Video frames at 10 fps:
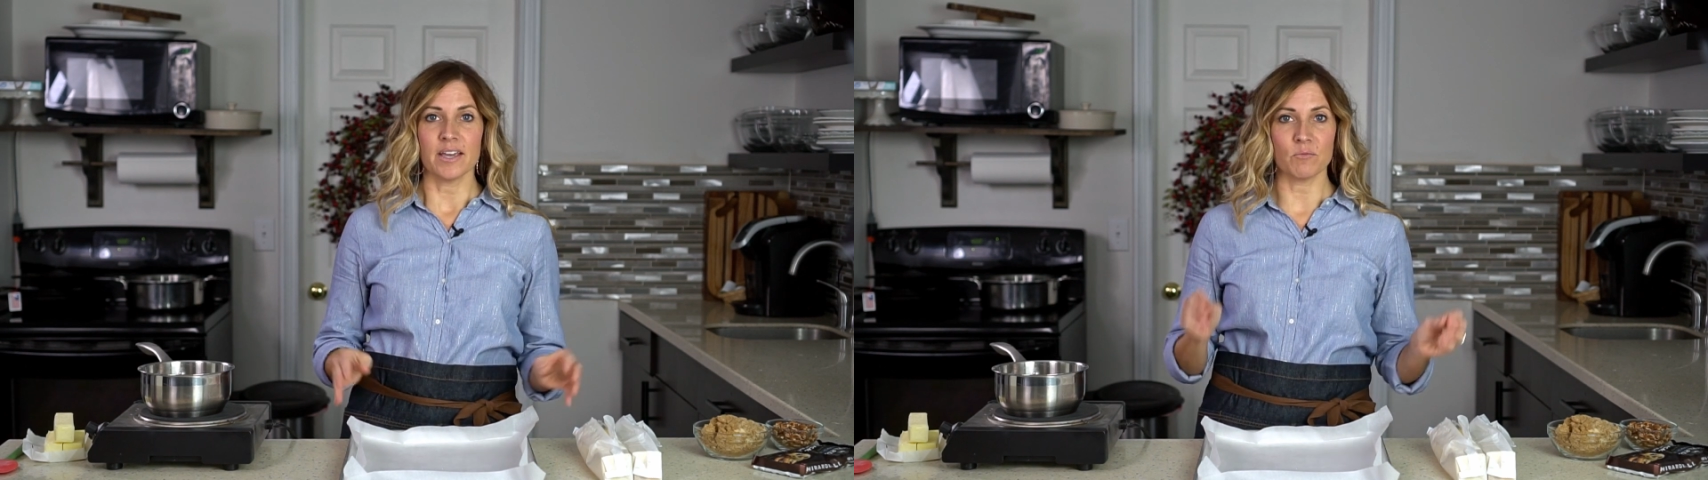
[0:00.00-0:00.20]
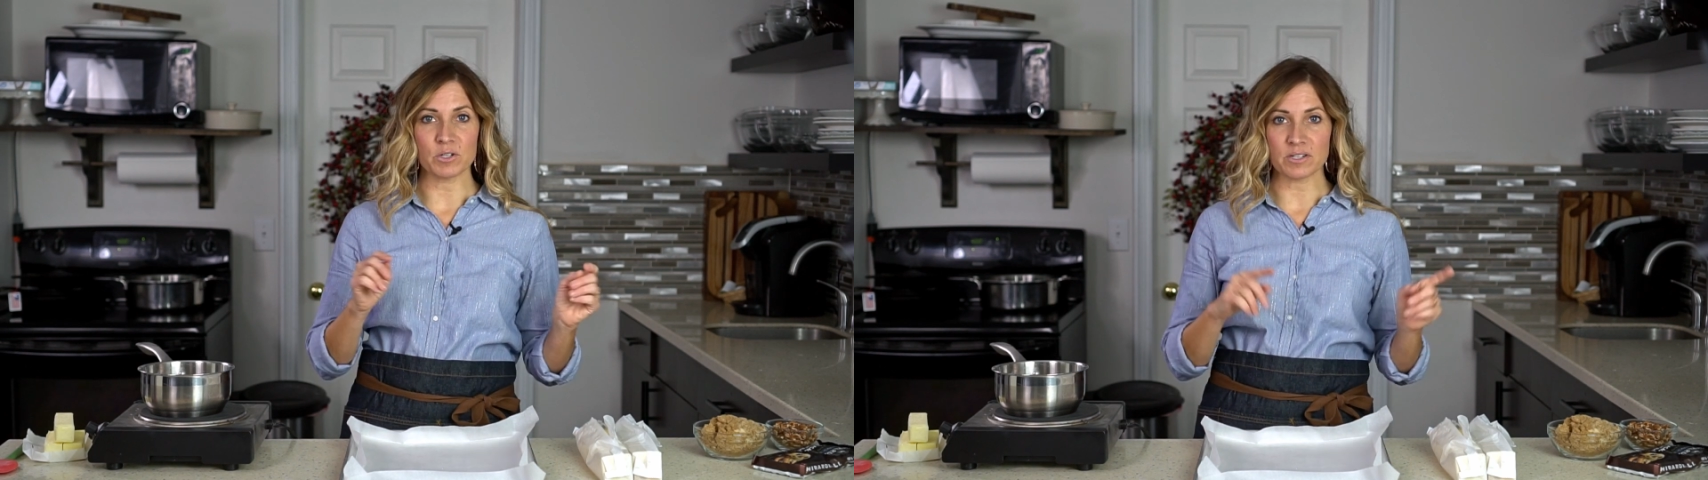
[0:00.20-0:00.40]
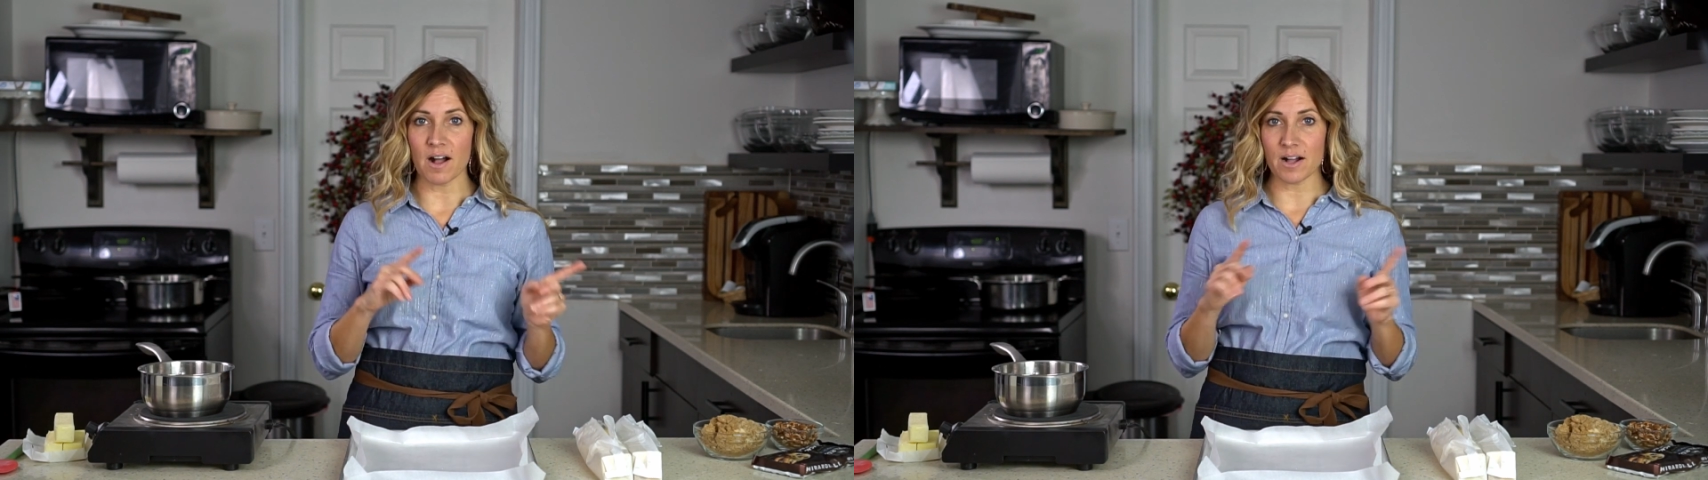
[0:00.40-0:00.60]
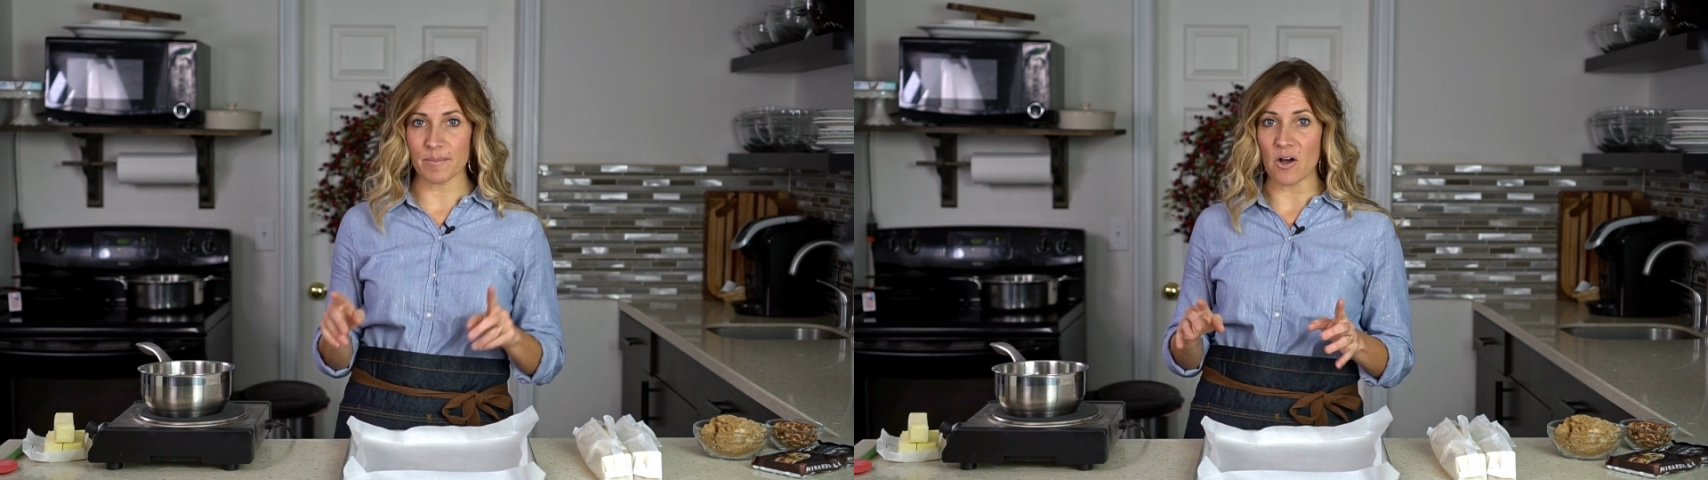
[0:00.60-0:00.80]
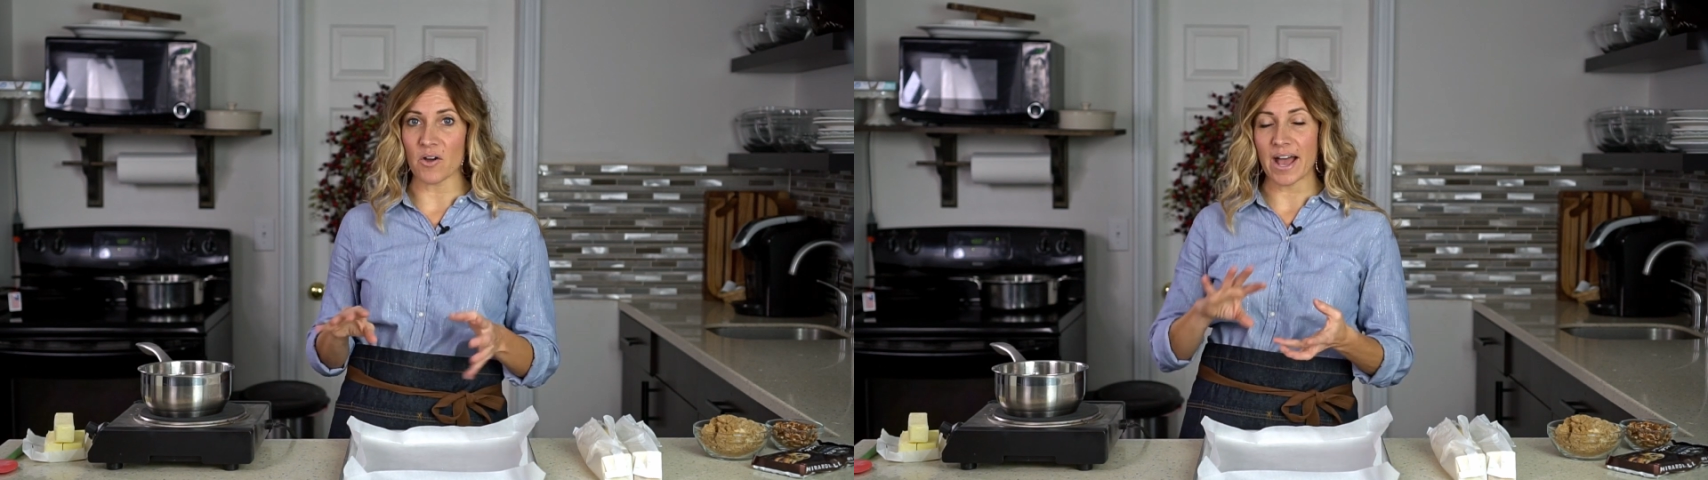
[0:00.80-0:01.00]
and we'll talk
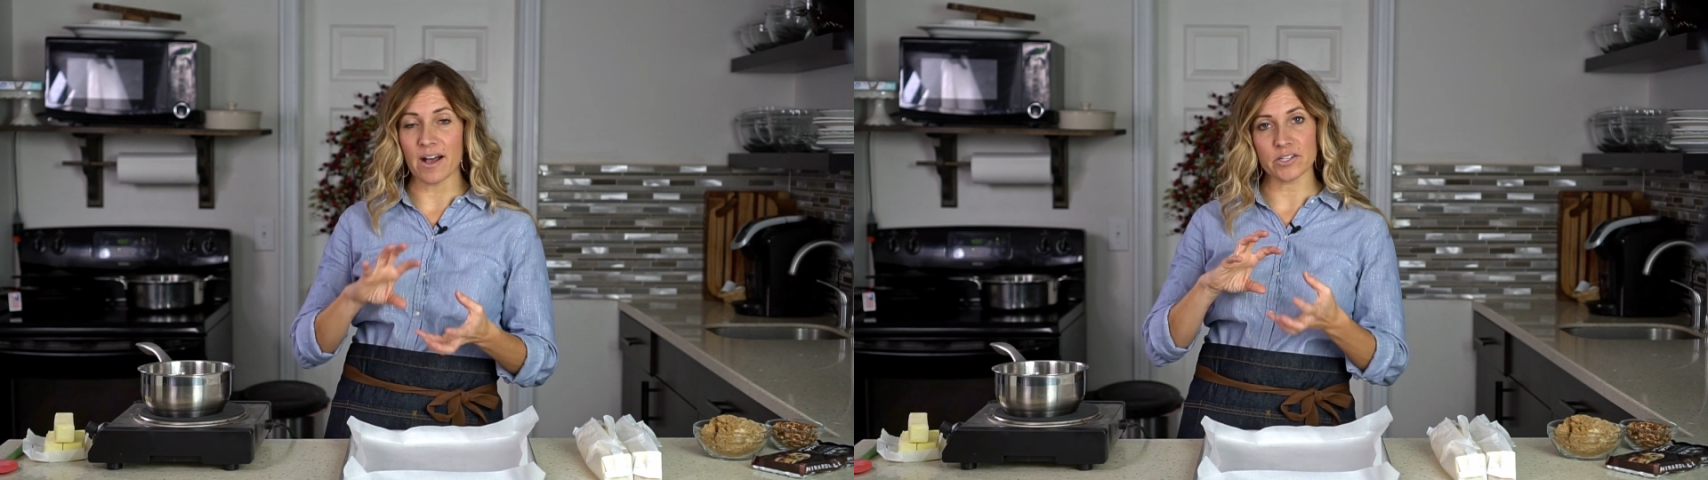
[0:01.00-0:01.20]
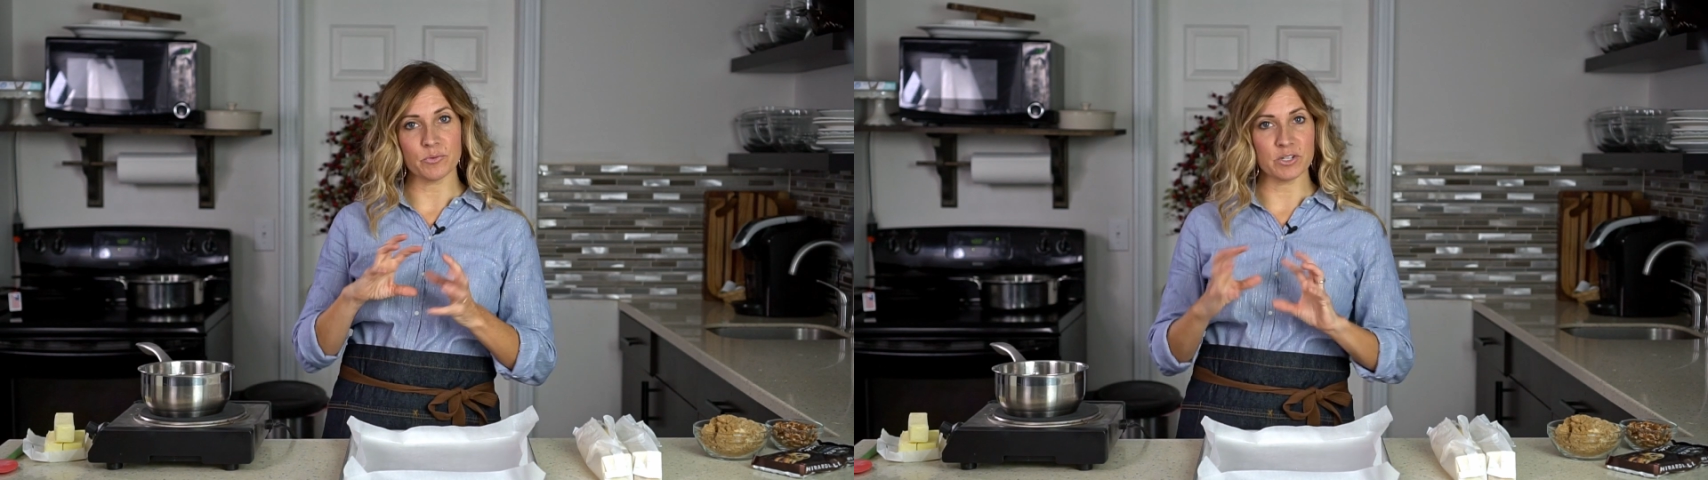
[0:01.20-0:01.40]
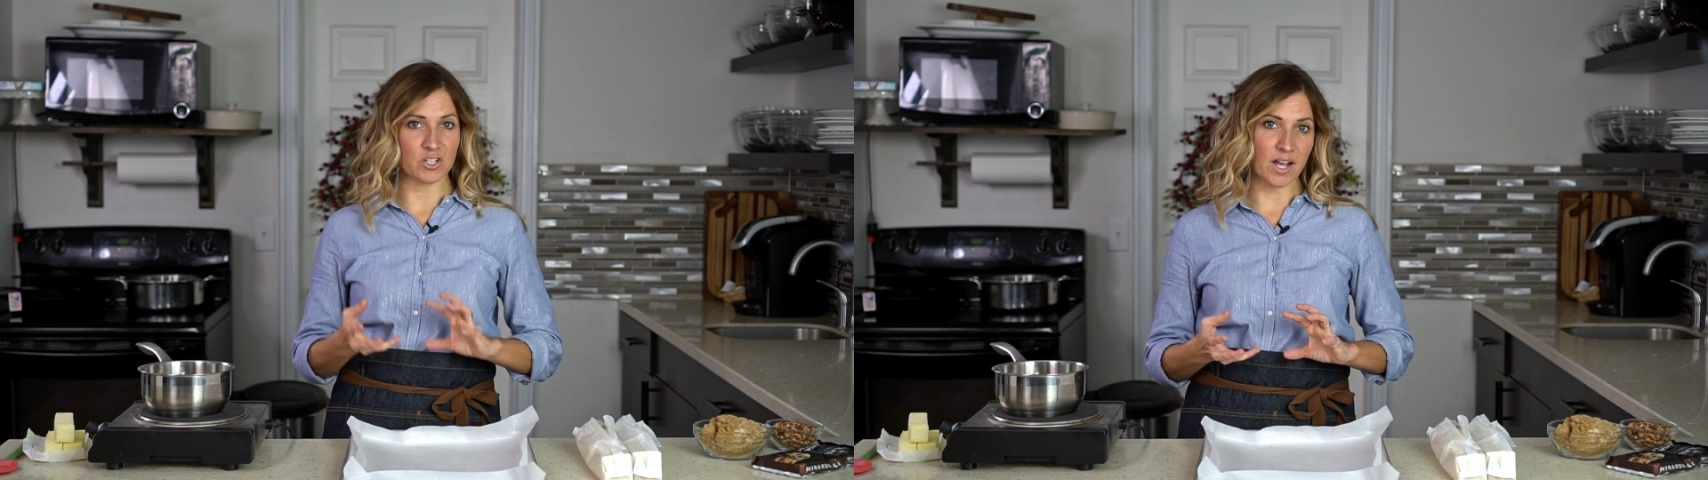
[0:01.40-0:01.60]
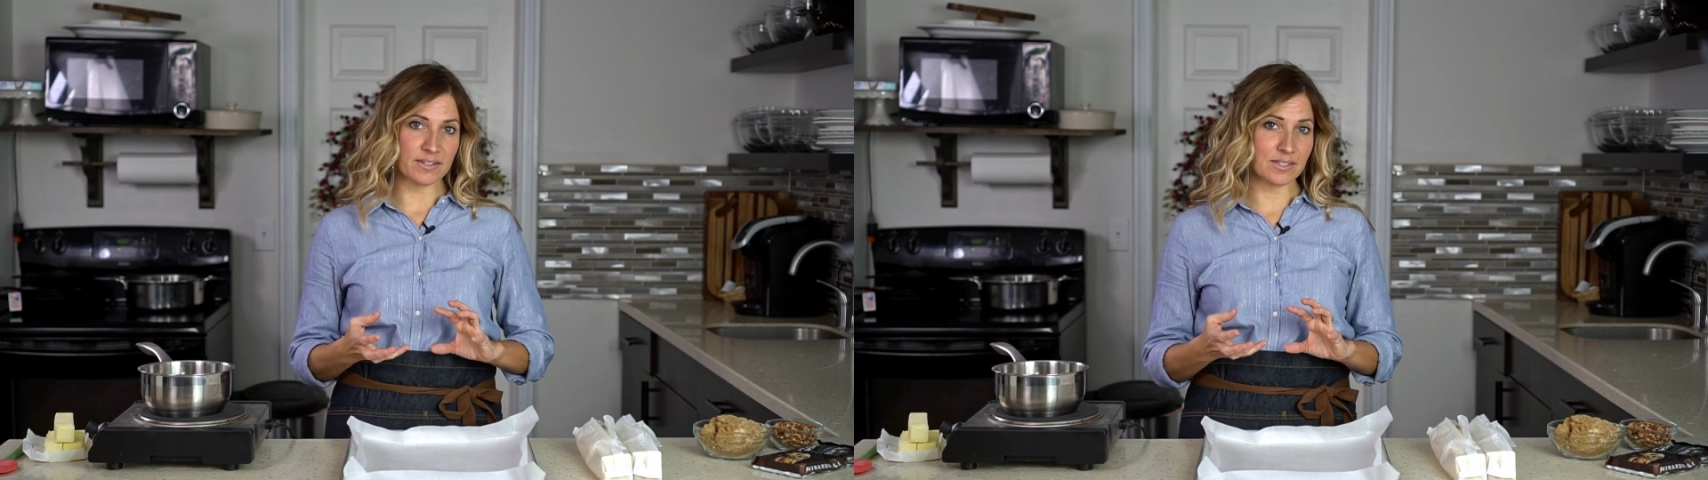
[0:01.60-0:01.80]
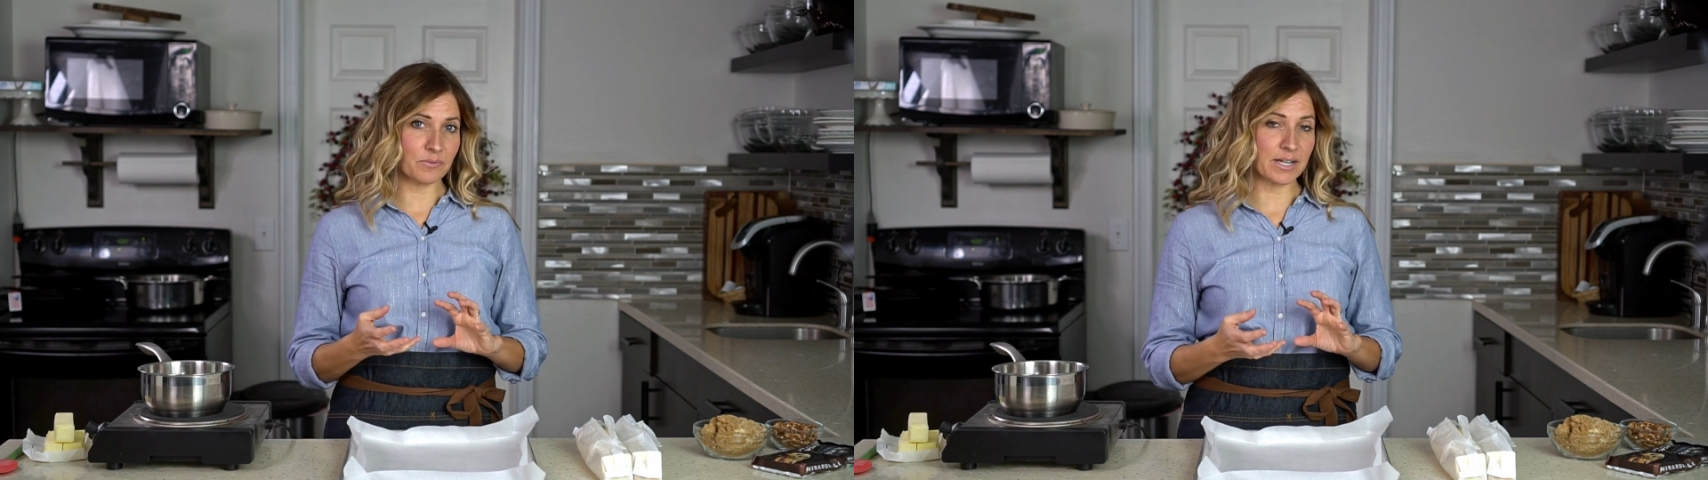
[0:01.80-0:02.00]
about how to adjust the